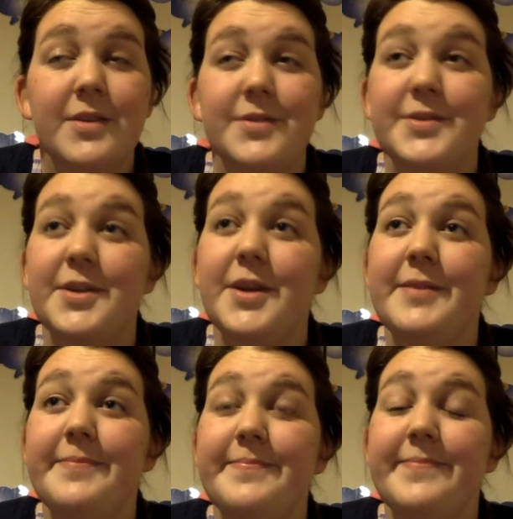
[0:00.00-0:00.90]

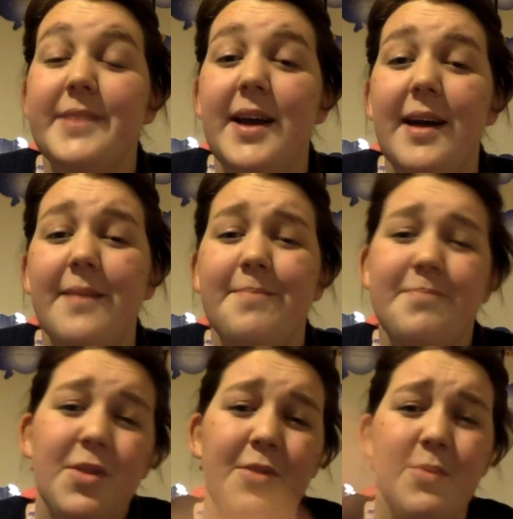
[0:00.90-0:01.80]
So yeah,
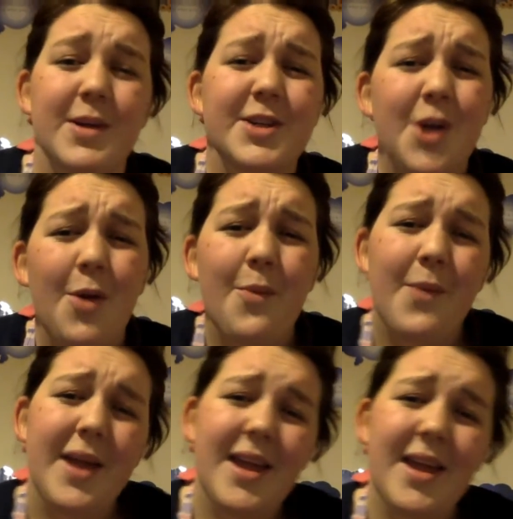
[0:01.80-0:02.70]
three show
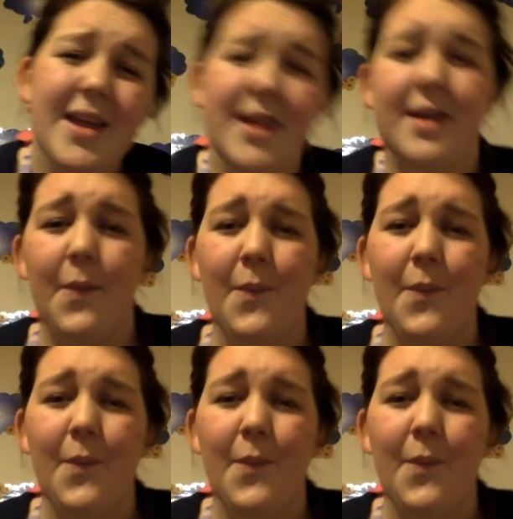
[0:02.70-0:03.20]
week.